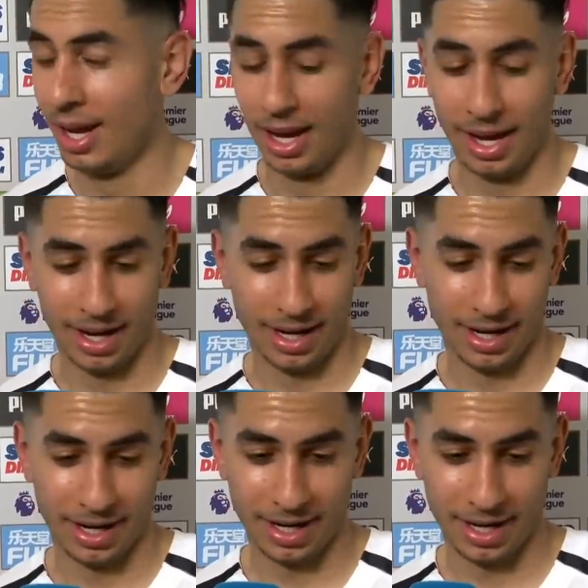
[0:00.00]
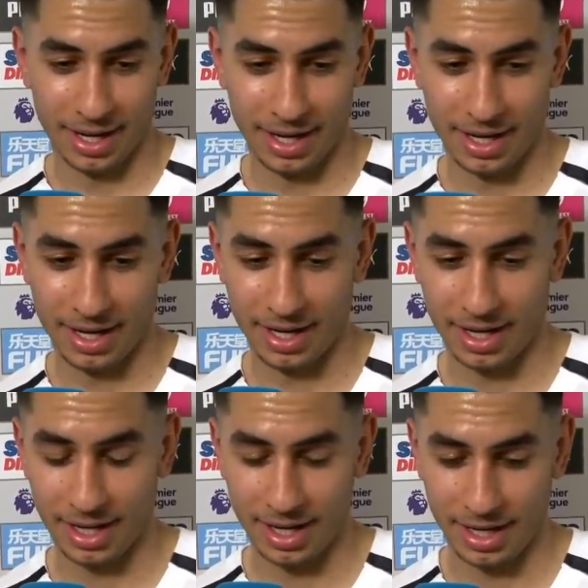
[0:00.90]
And
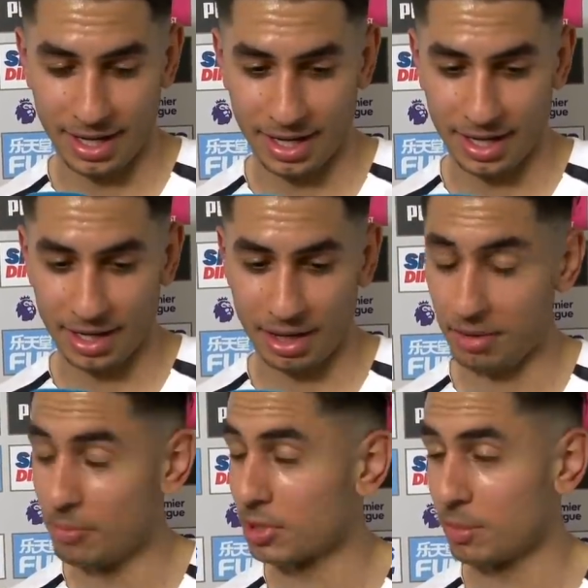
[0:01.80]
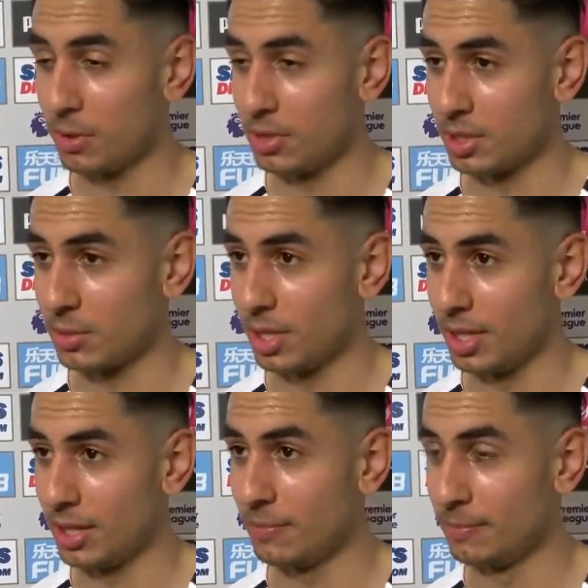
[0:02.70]
three important points as well, yeah.